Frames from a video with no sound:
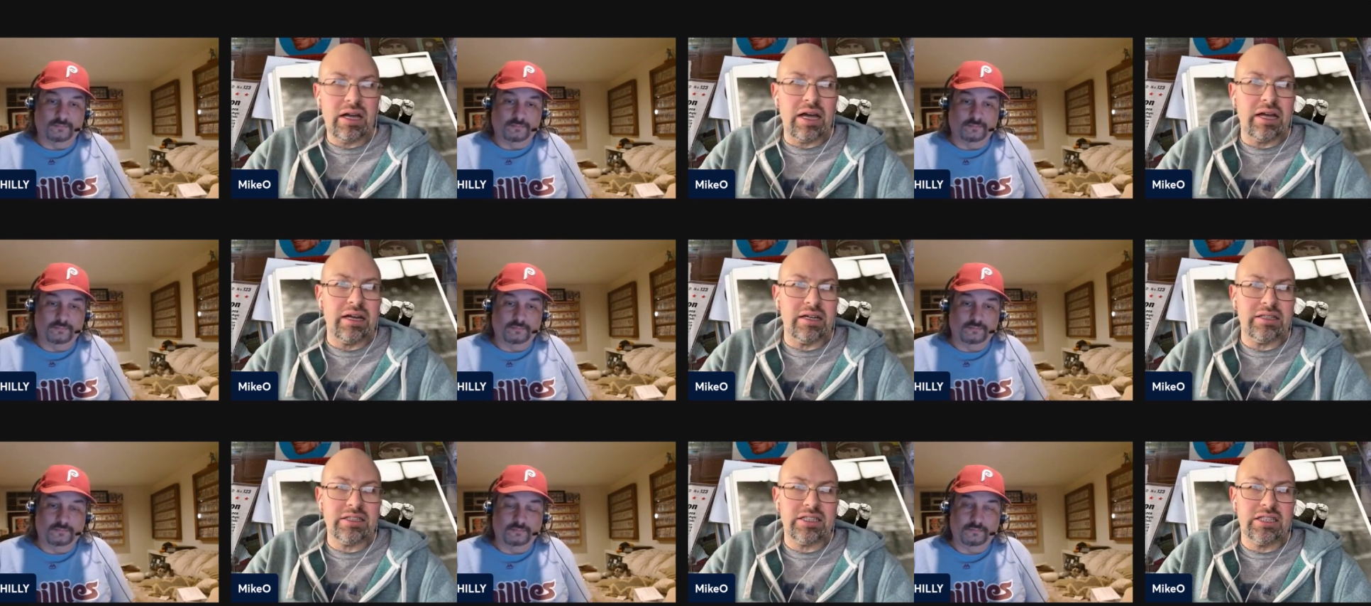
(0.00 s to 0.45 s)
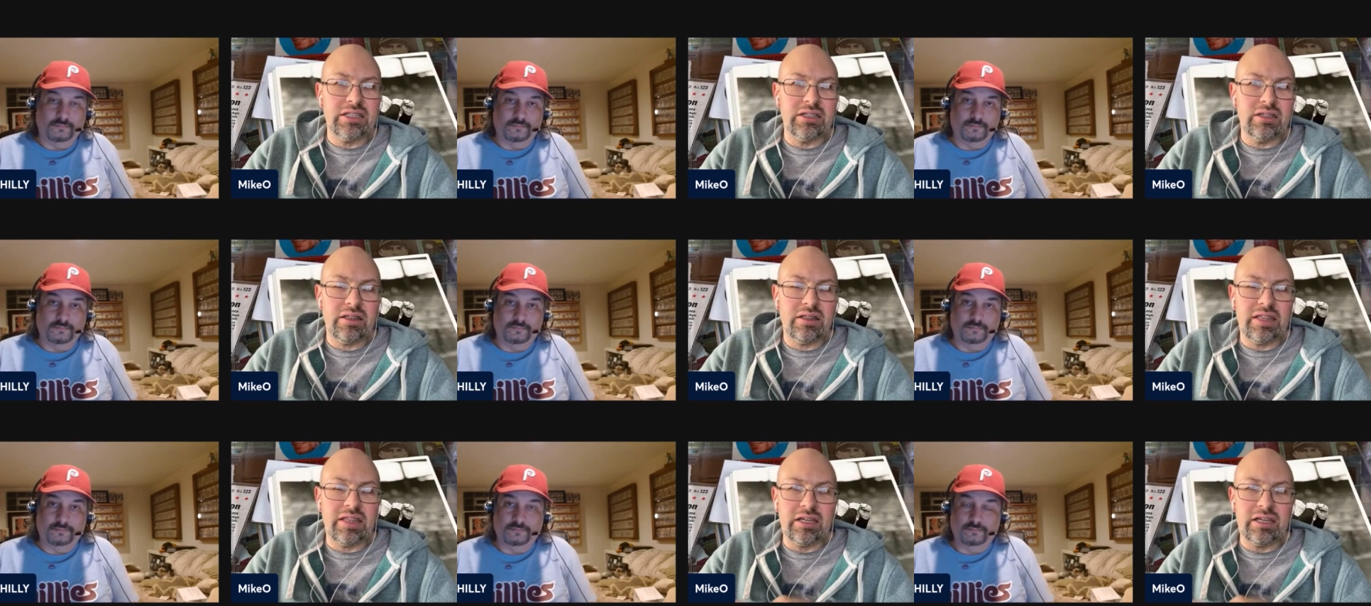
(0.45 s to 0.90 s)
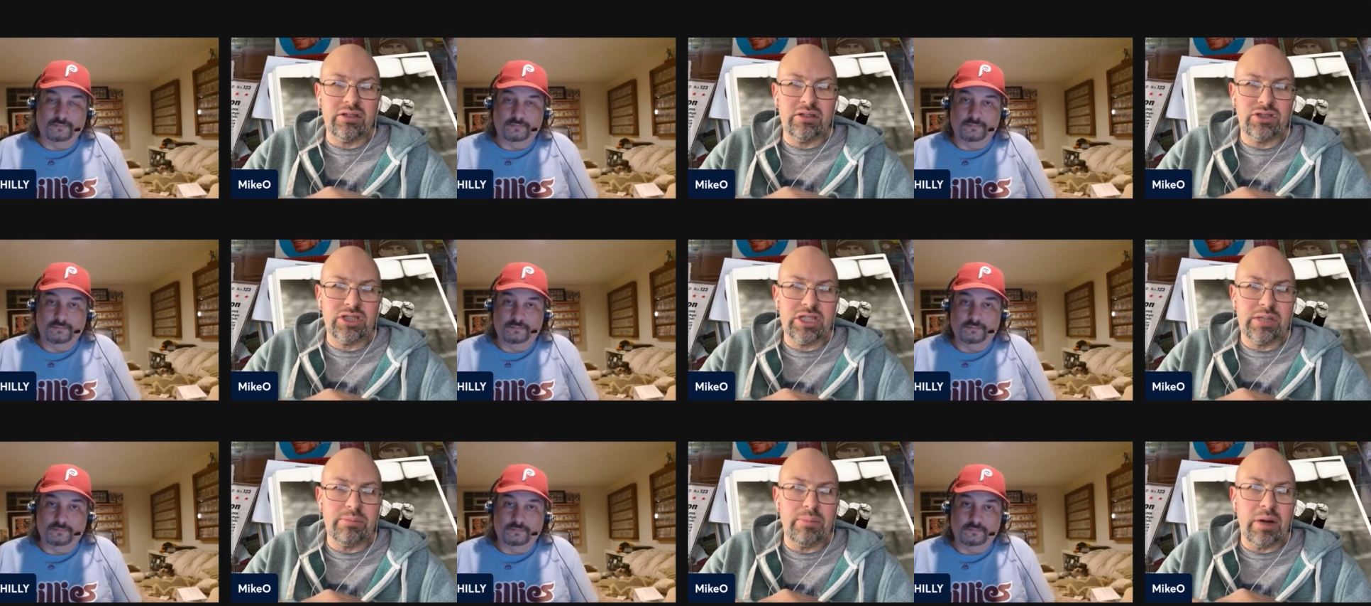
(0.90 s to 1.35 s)
Speaker 1: and I see think you'll
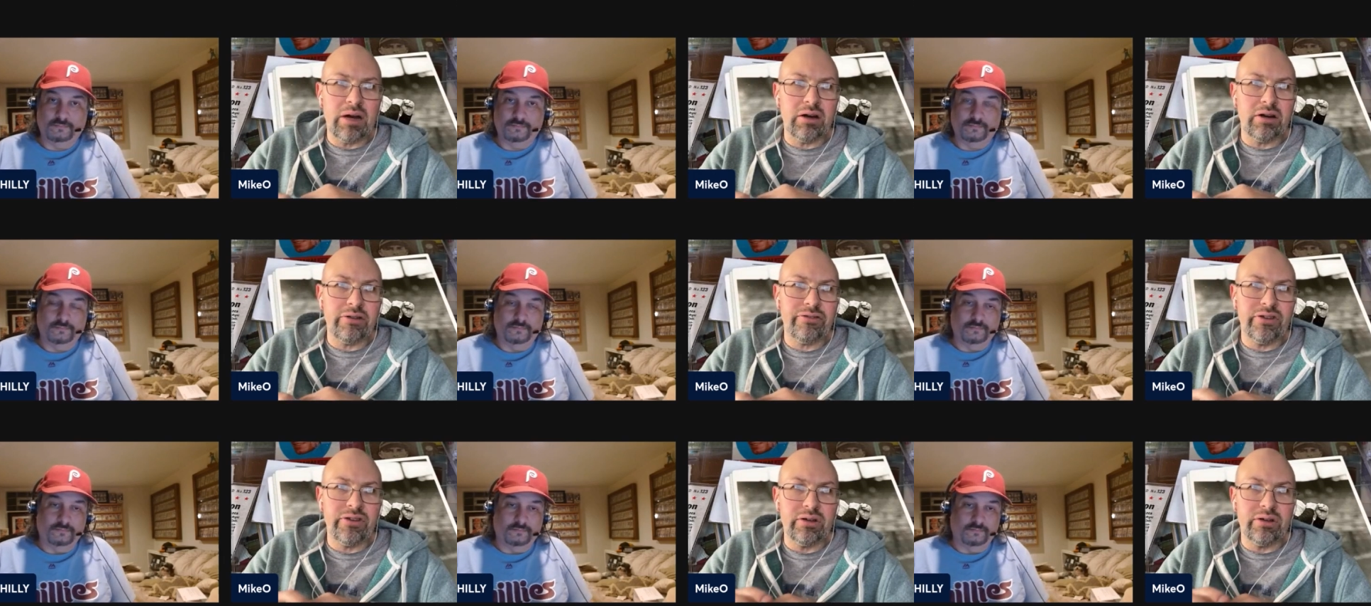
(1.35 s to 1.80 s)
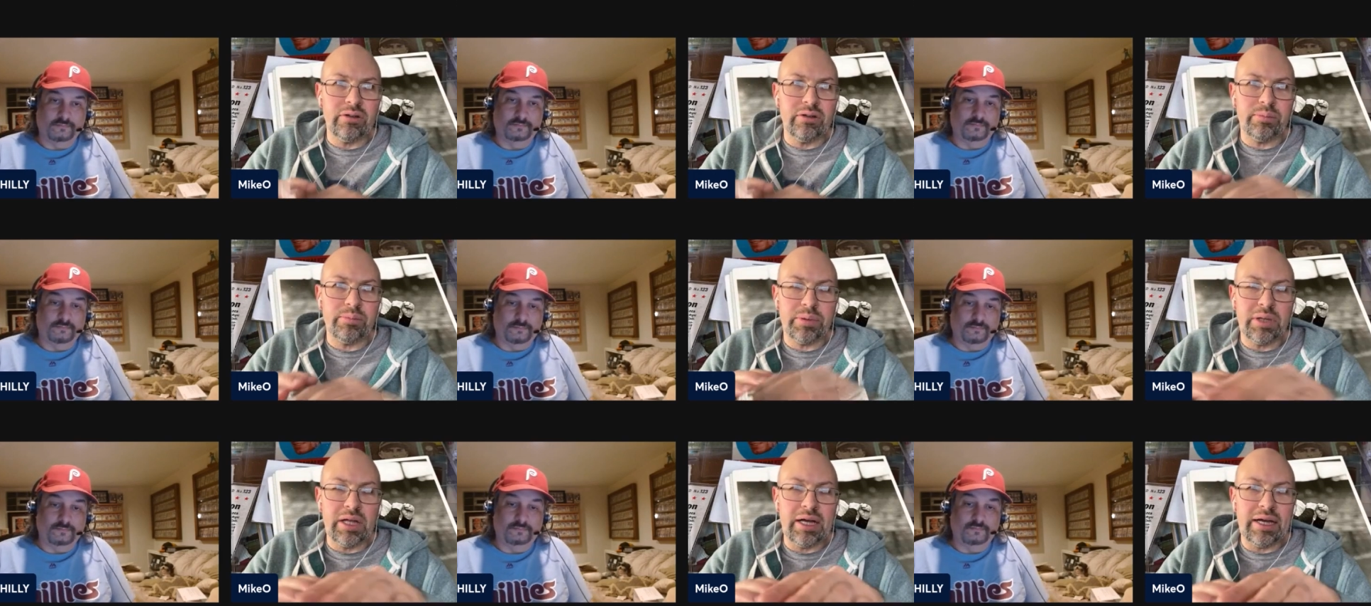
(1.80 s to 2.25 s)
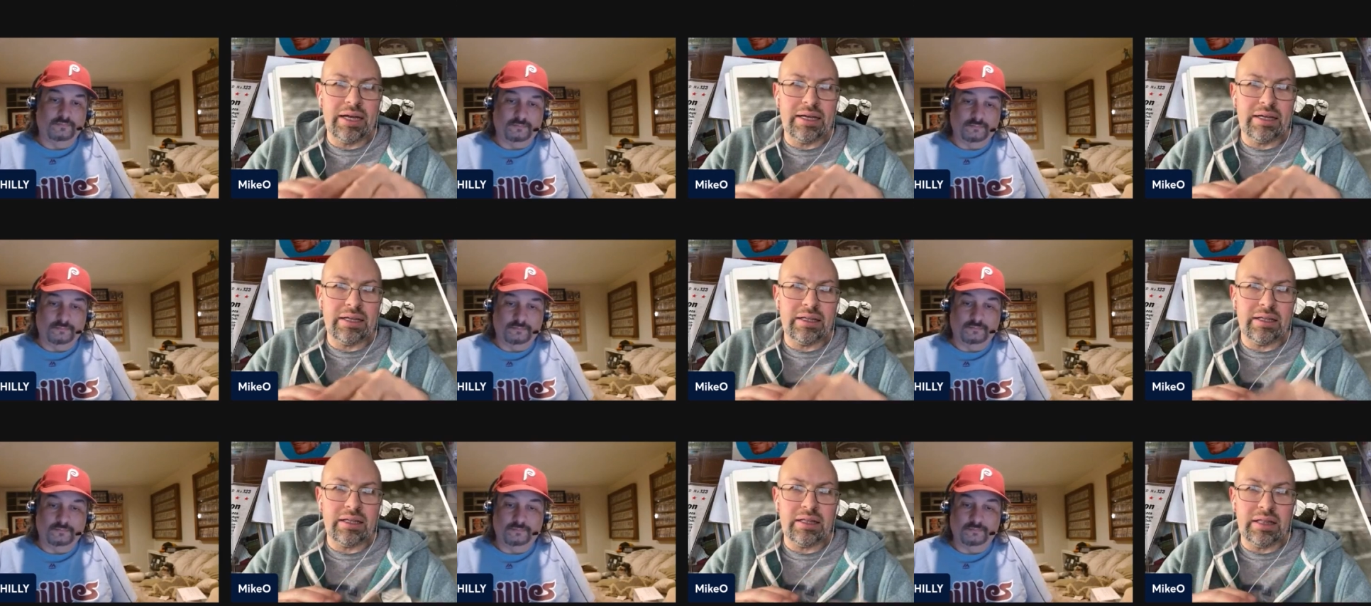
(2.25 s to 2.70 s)
see Merrifield play
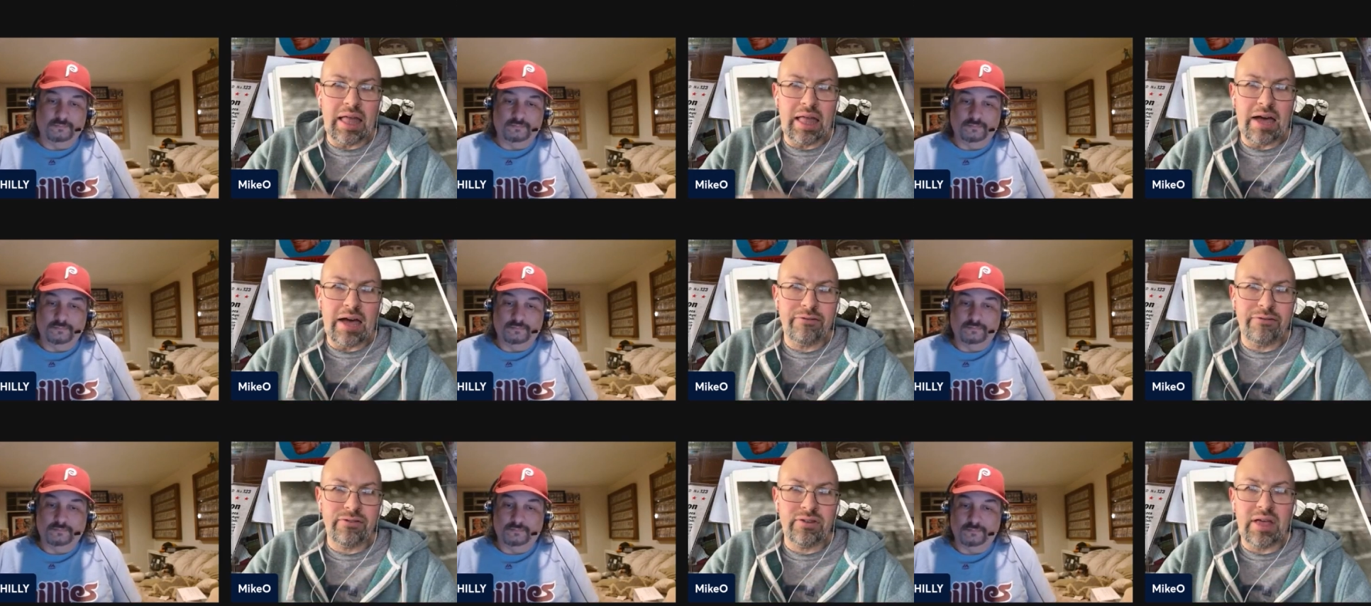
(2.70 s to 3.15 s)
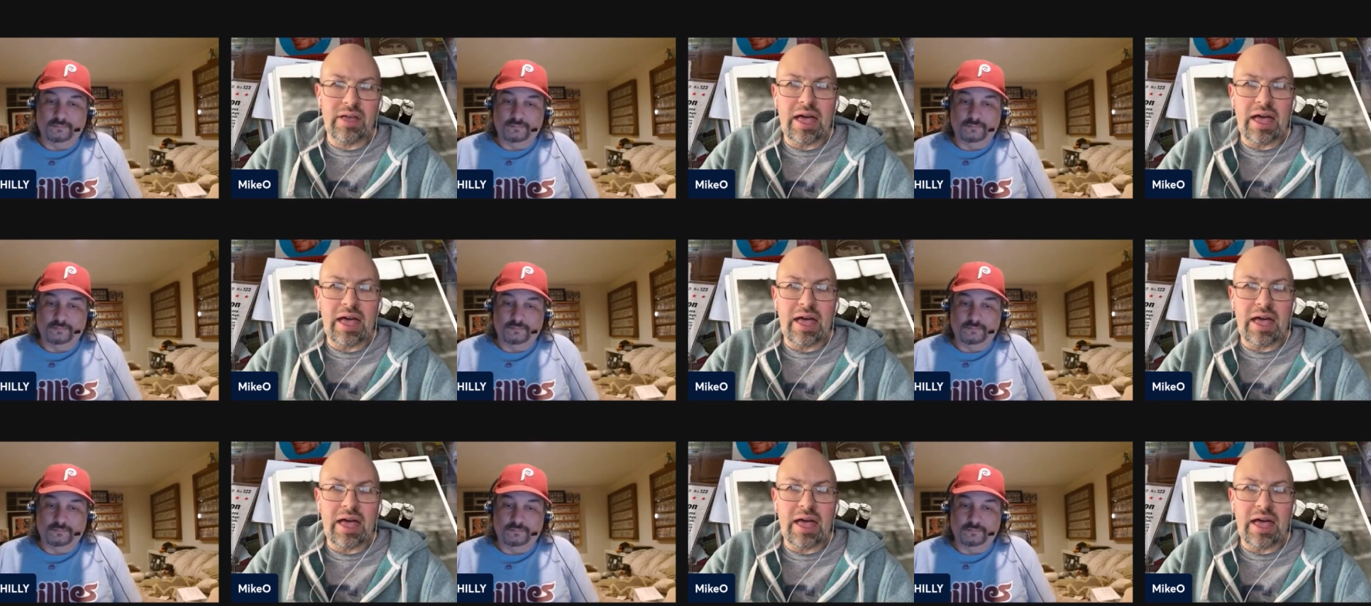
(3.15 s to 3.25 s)
left,